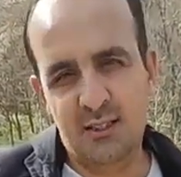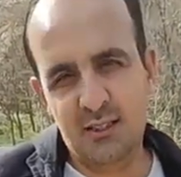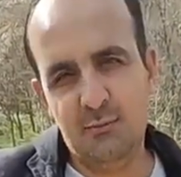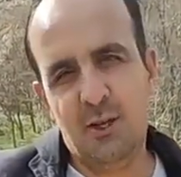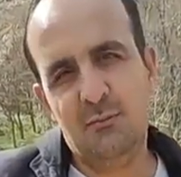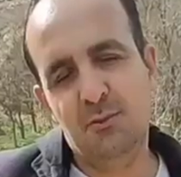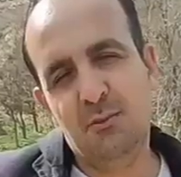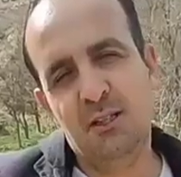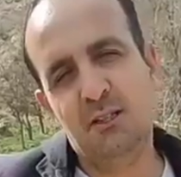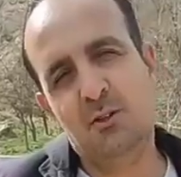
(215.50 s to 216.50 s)
And in
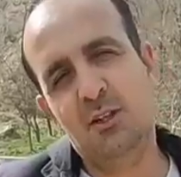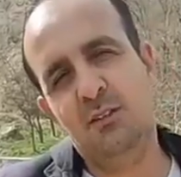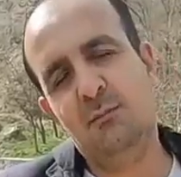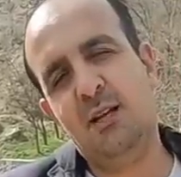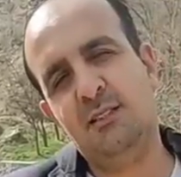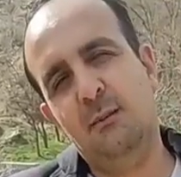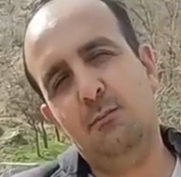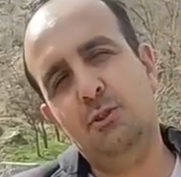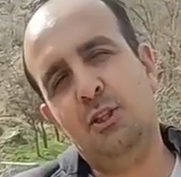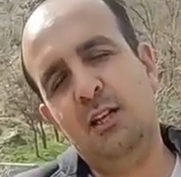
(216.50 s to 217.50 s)
different seasons of
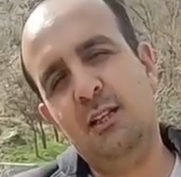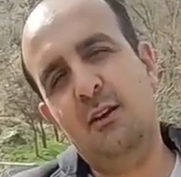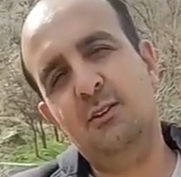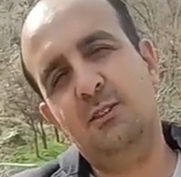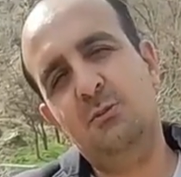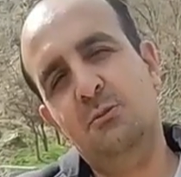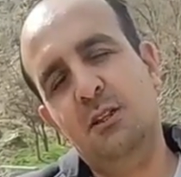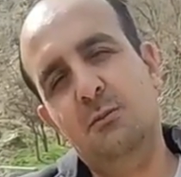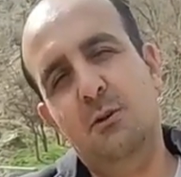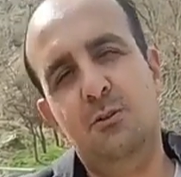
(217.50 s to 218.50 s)
rainfall that
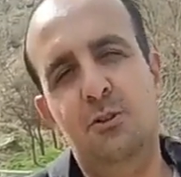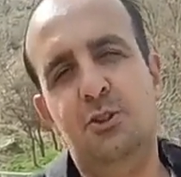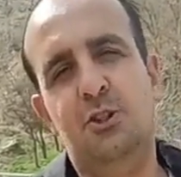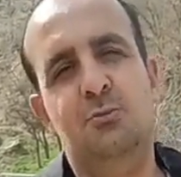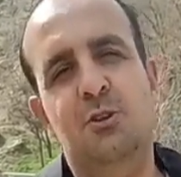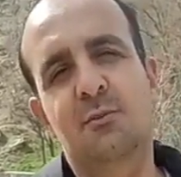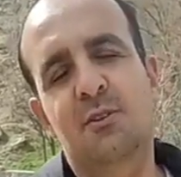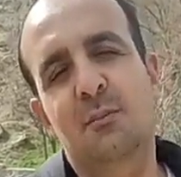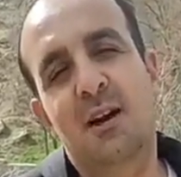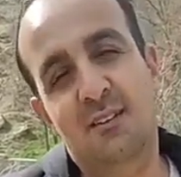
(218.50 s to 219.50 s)
occurred,
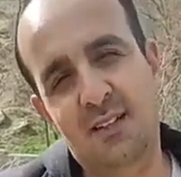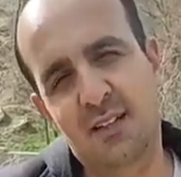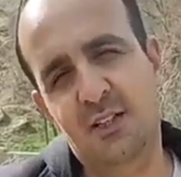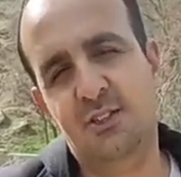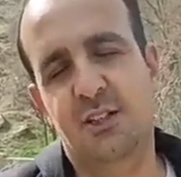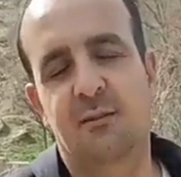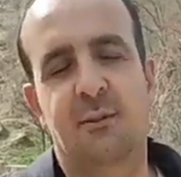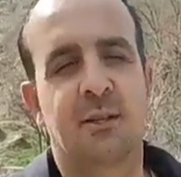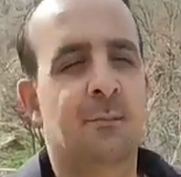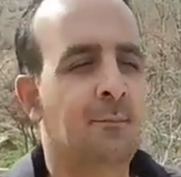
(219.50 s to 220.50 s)
the stability of their
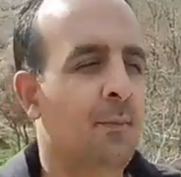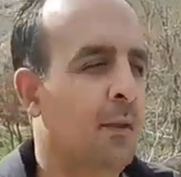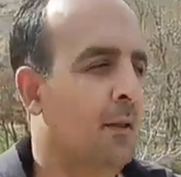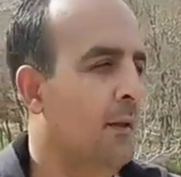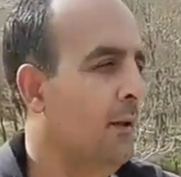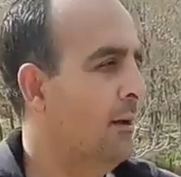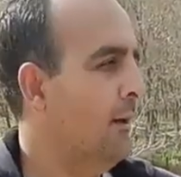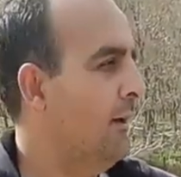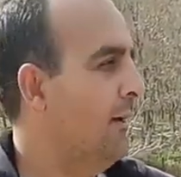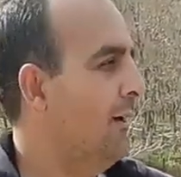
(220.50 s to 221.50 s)
water supply
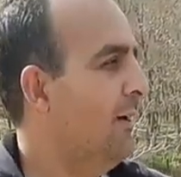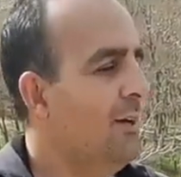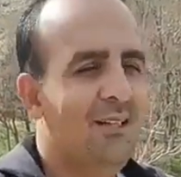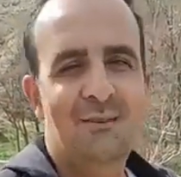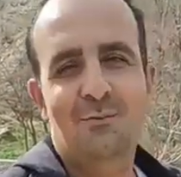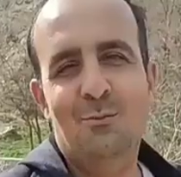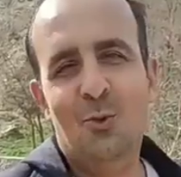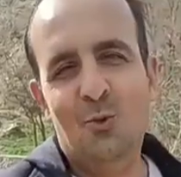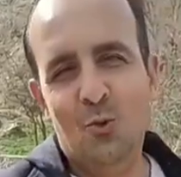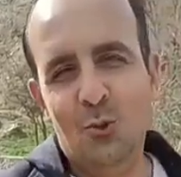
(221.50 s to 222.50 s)
depended on their
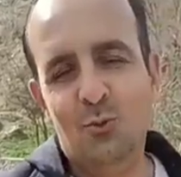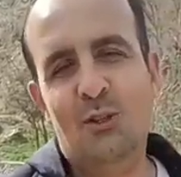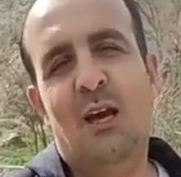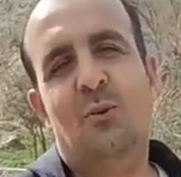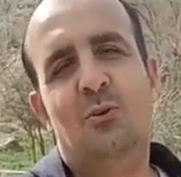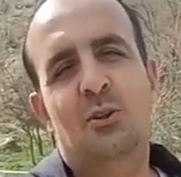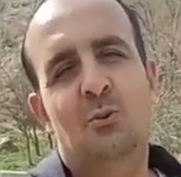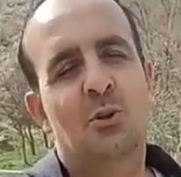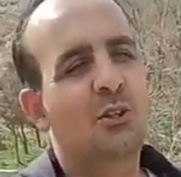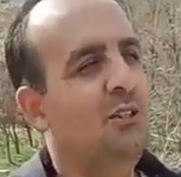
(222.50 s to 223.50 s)
altitude.
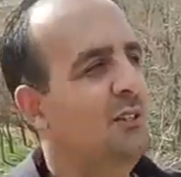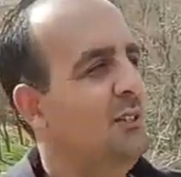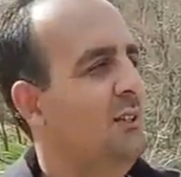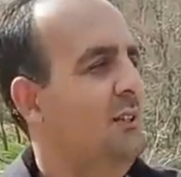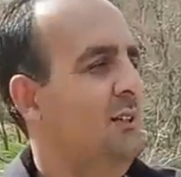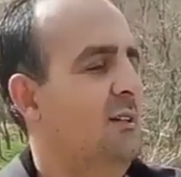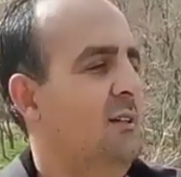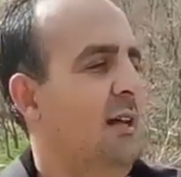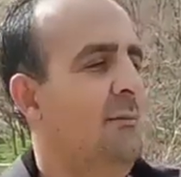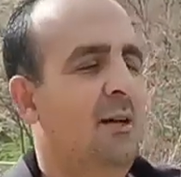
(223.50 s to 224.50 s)
That
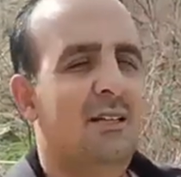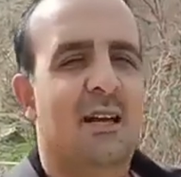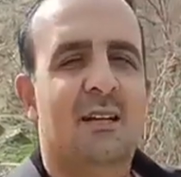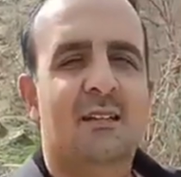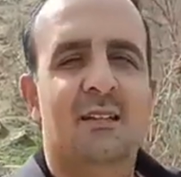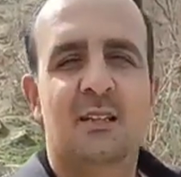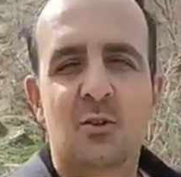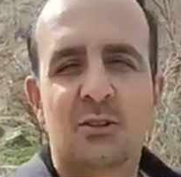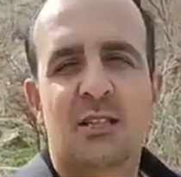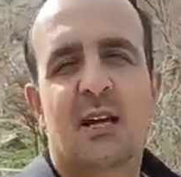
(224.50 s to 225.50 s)
is, the
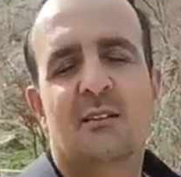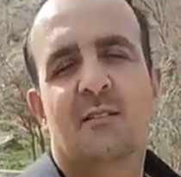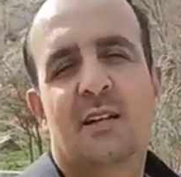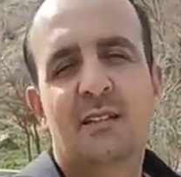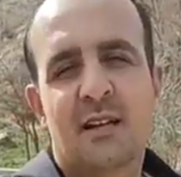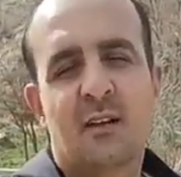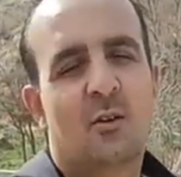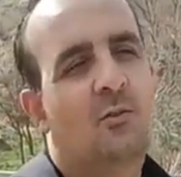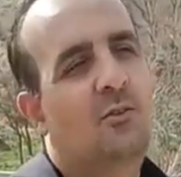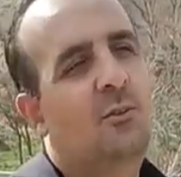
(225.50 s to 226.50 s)
lower the
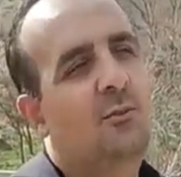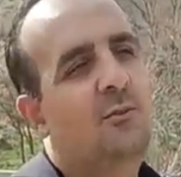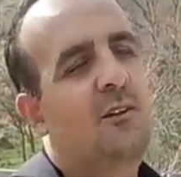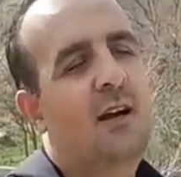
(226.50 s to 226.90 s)
altitude.